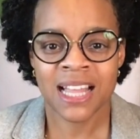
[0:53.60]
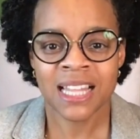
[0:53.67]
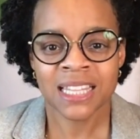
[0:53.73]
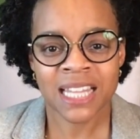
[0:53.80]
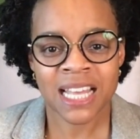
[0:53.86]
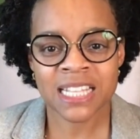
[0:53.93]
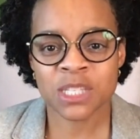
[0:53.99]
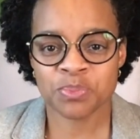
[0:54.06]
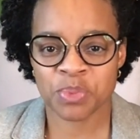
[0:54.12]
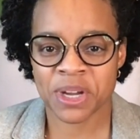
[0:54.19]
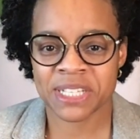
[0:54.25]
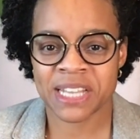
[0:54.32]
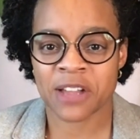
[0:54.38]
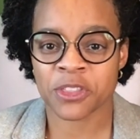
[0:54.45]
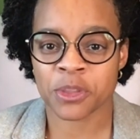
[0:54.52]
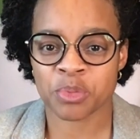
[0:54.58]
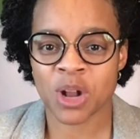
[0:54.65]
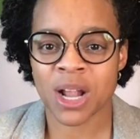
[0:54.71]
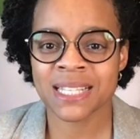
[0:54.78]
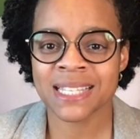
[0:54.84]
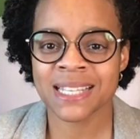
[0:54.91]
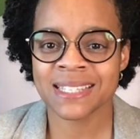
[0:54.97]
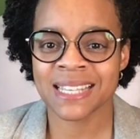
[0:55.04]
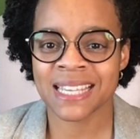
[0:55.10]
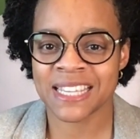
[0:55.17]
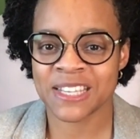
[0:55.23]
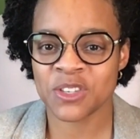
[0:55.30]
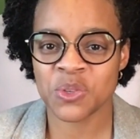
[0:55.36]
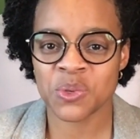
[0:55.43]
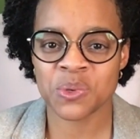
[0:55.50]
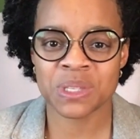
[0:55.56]
Let's break down the process
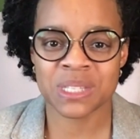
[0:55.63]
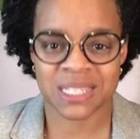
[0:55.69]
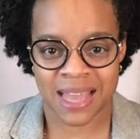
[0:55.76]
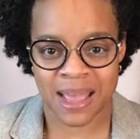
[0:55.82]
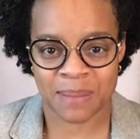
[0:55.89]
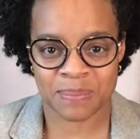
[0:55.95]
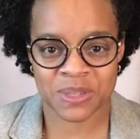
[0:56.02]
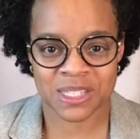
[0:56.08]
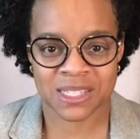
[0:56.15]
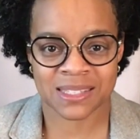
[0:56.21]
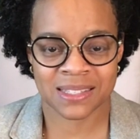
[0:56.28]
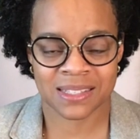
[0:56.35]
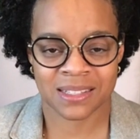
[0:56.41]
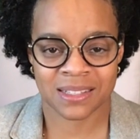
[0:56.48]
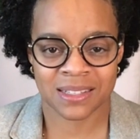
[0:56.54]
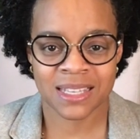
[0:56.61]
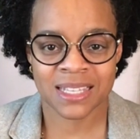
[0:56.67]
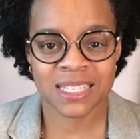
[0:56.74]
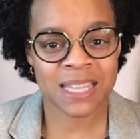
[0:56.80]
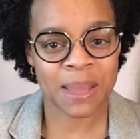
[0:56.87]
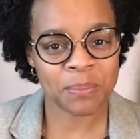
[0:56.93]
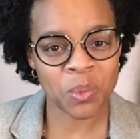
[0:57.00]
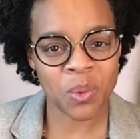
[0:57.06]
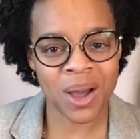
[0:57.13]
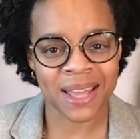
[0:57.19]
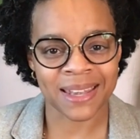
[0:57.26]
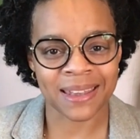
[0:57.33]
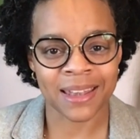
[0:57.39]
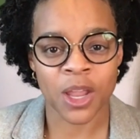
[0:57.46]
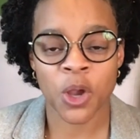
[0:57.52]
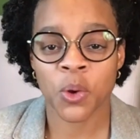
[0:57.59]
into steps. Step
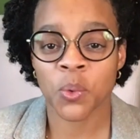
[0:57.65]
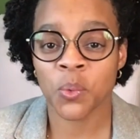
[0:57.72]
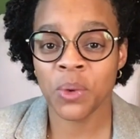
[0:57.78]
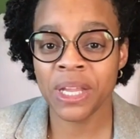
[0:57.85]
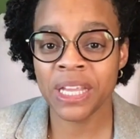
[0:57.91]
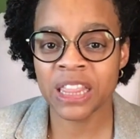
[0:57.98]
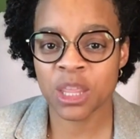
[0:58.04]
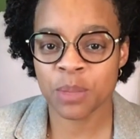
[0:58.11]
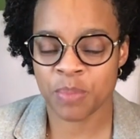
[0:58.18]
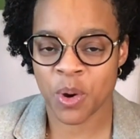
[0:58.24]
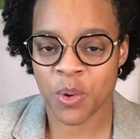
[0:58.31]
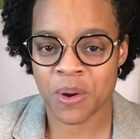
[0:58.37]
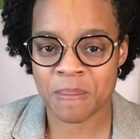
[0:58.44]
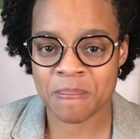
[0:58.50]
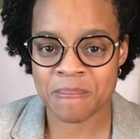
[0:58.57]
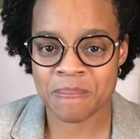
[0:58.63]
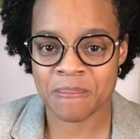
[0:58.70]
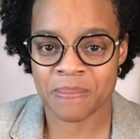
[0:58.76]
1. Read the poem.